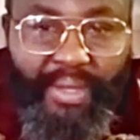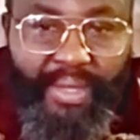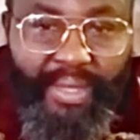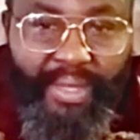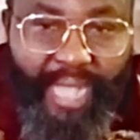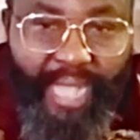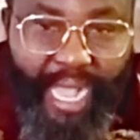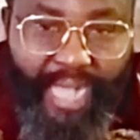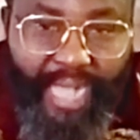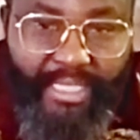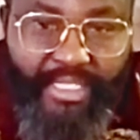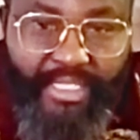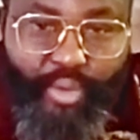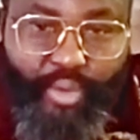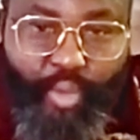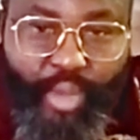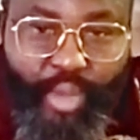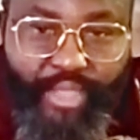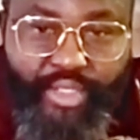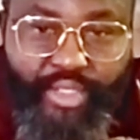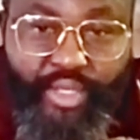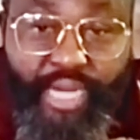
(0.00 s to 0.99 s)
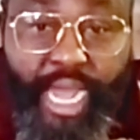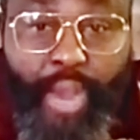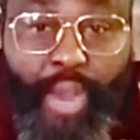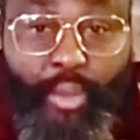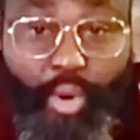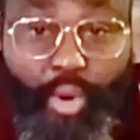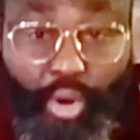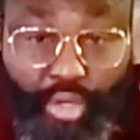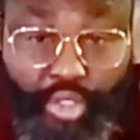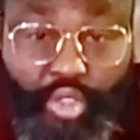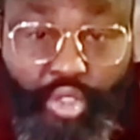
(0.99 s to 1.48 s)
ask a question. I
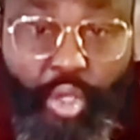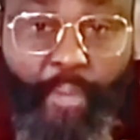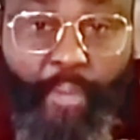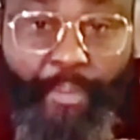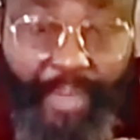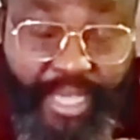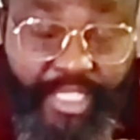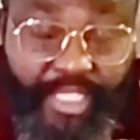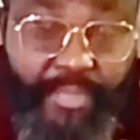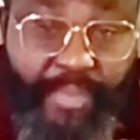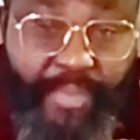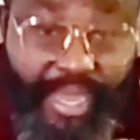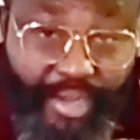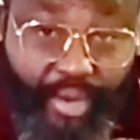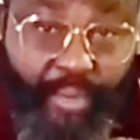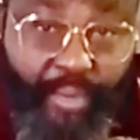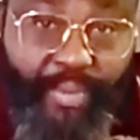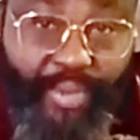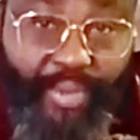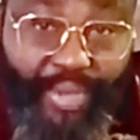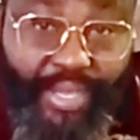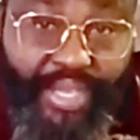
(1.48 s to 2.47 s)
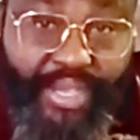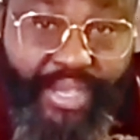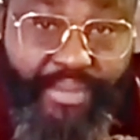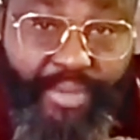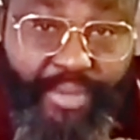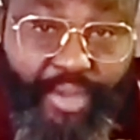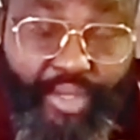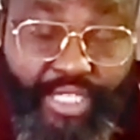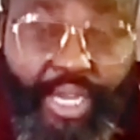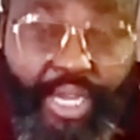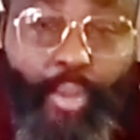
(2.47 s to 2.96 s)
will also paste my number here
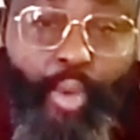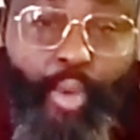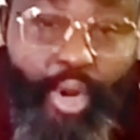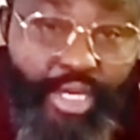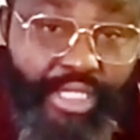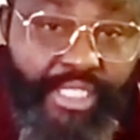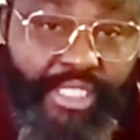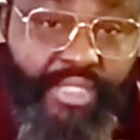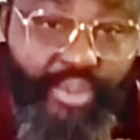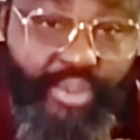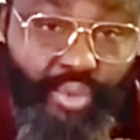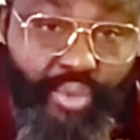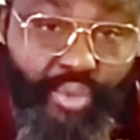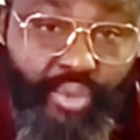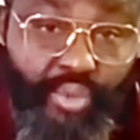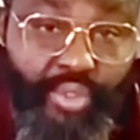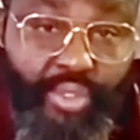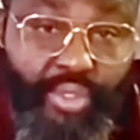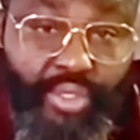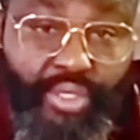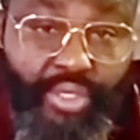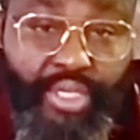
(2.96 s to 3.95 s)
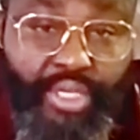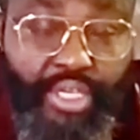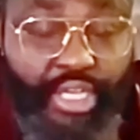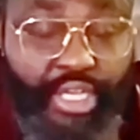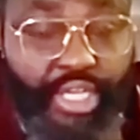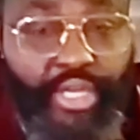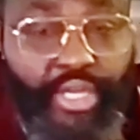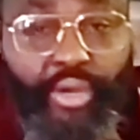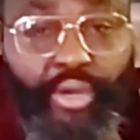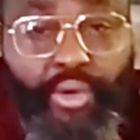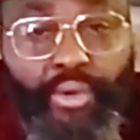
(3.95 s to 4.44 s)
because I want to,
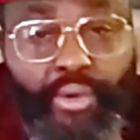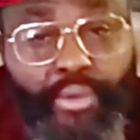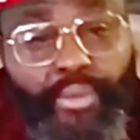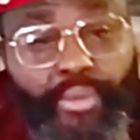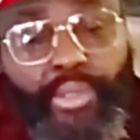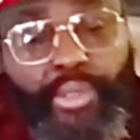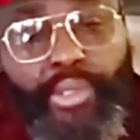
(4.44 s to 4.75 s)
you know,